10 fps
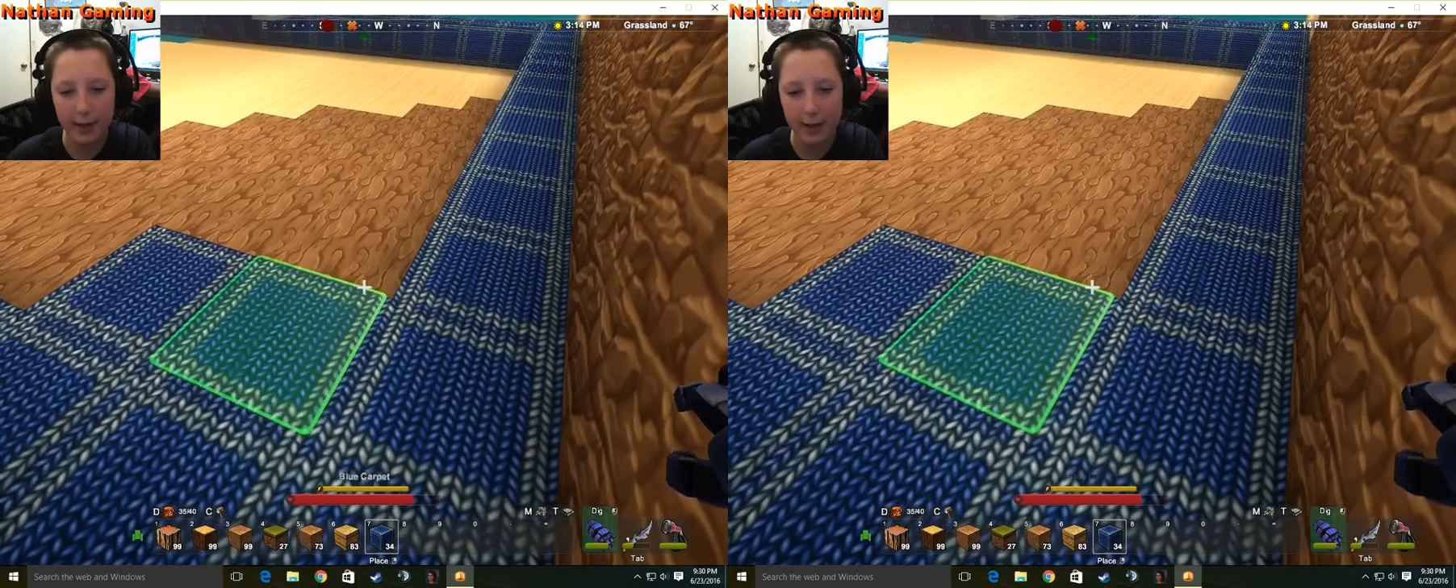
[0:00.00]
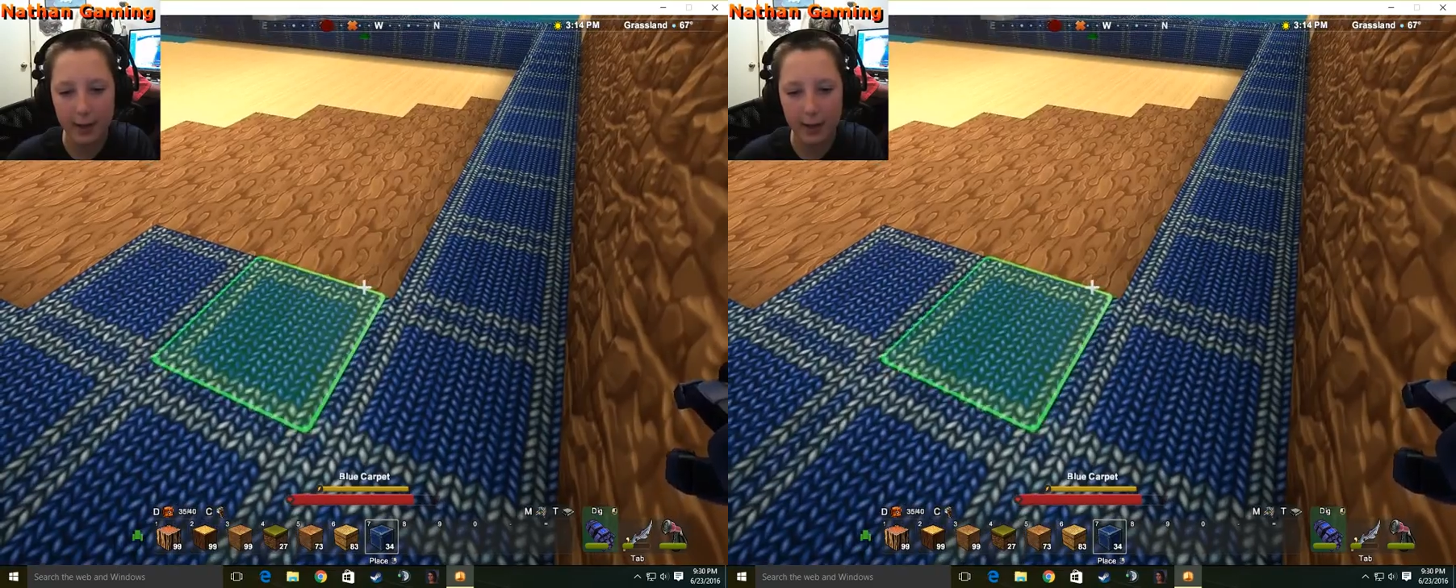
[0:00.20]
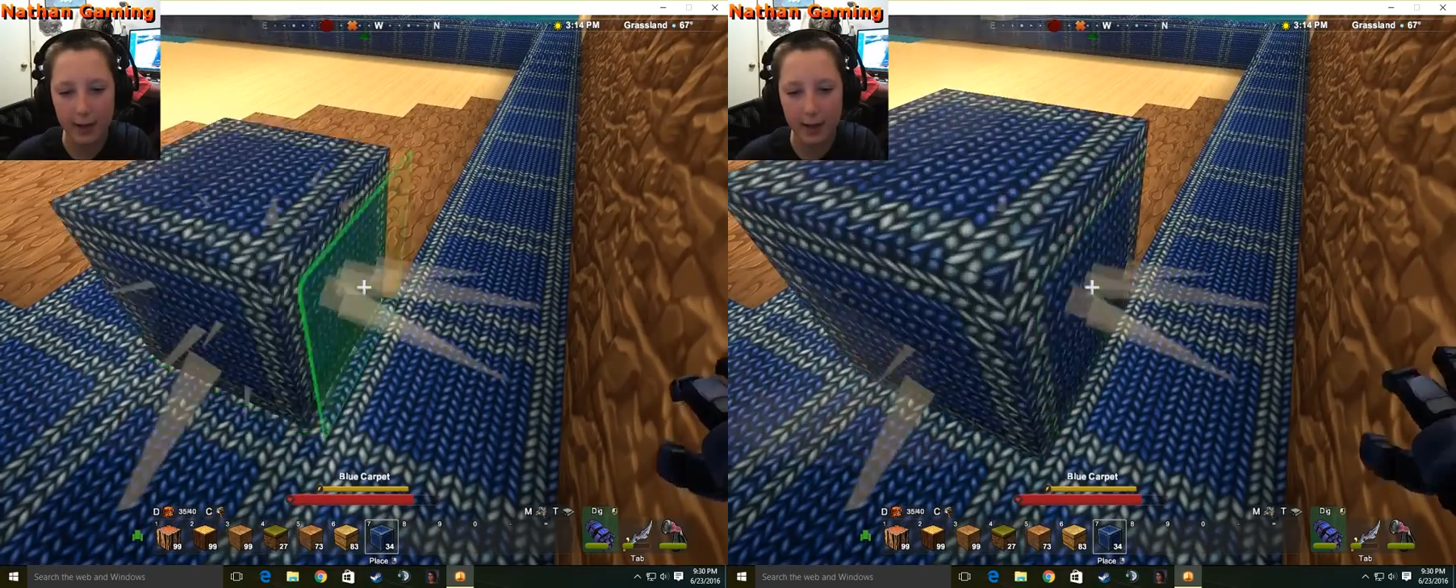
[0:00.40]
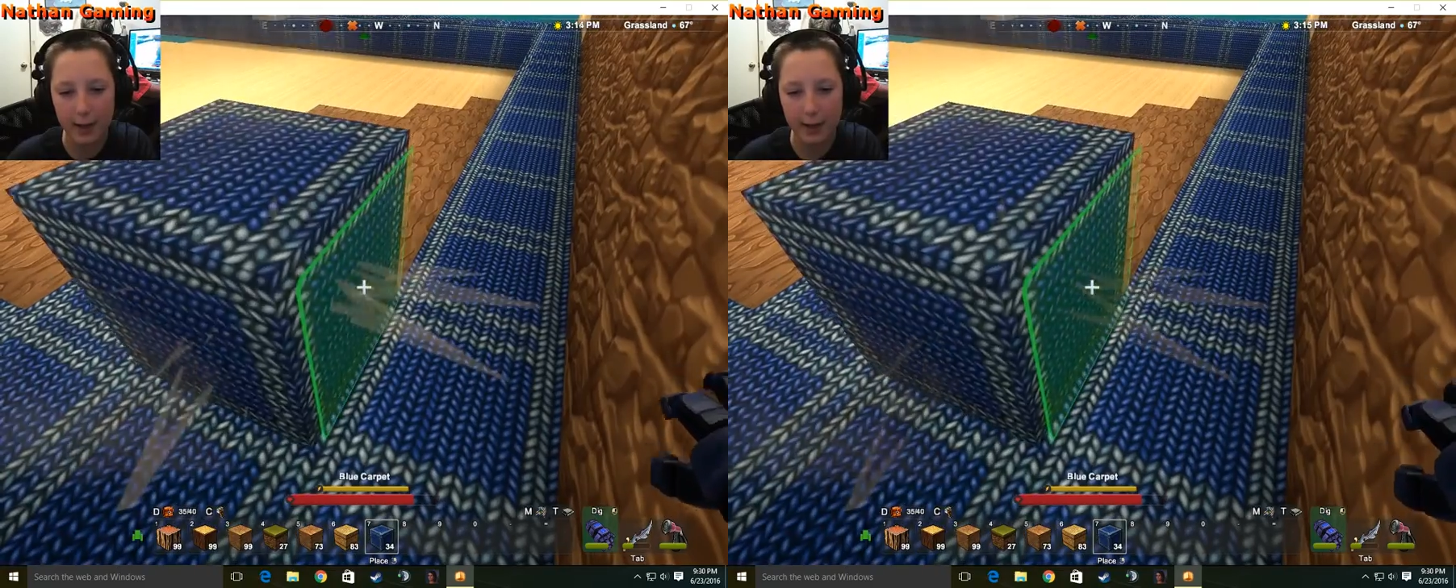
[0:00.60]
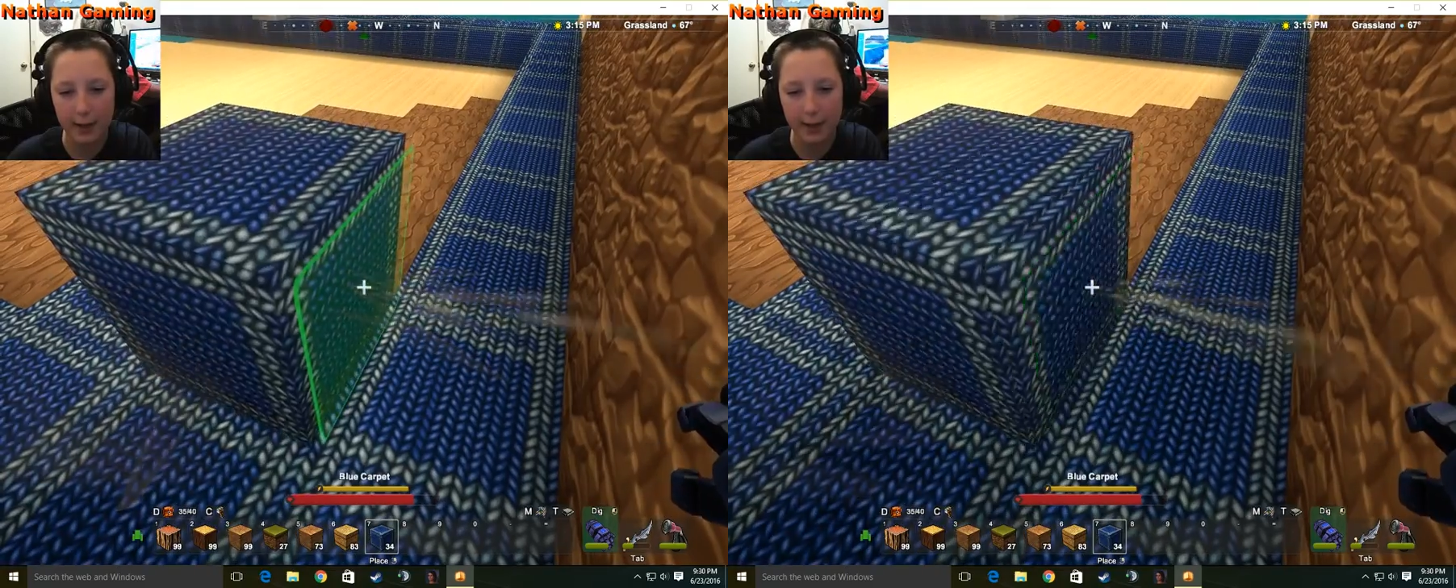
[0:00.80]
time.
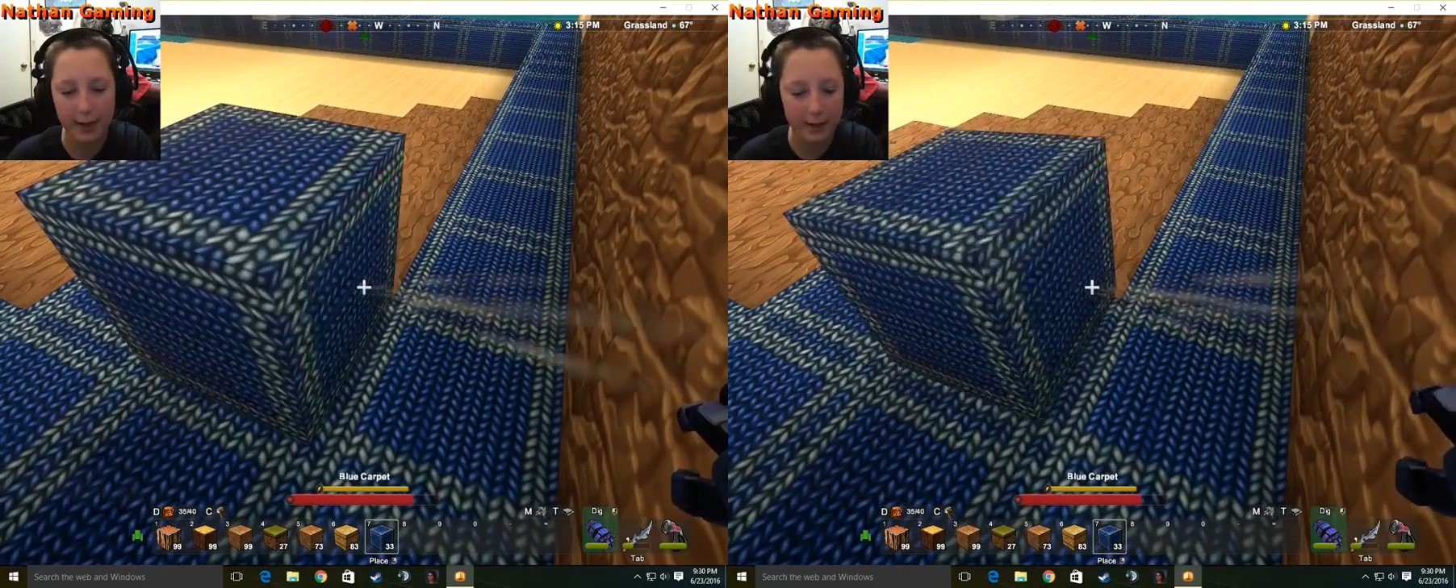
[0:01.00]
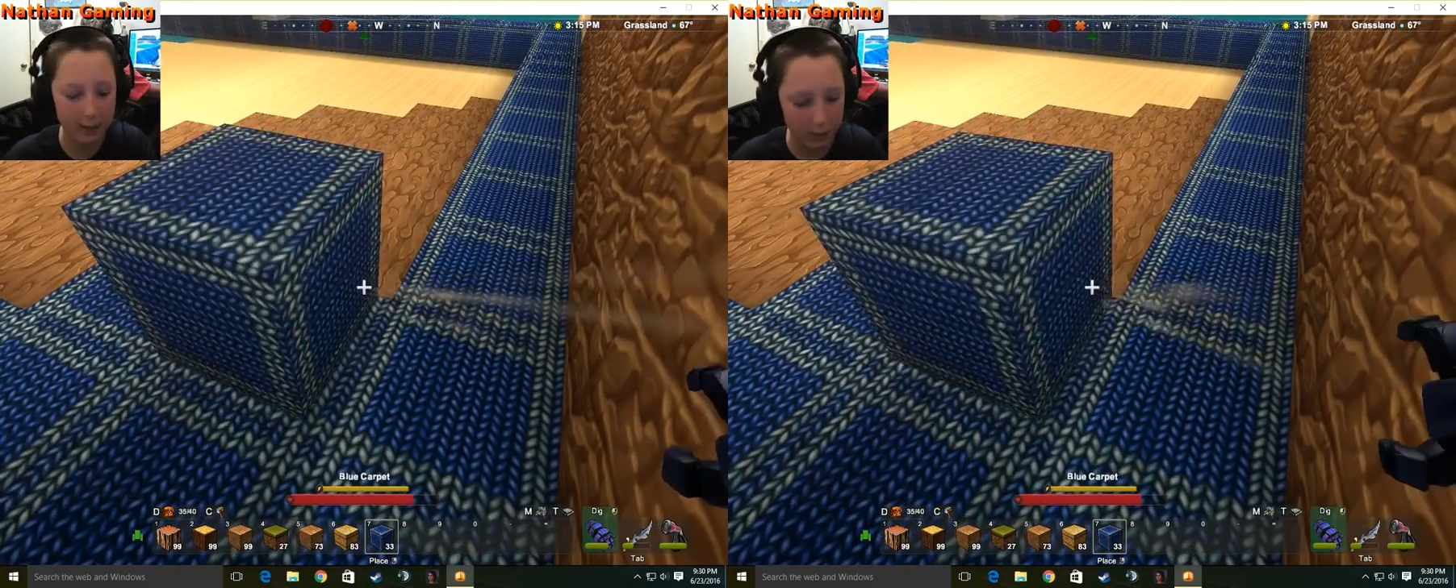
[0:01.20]
Ah!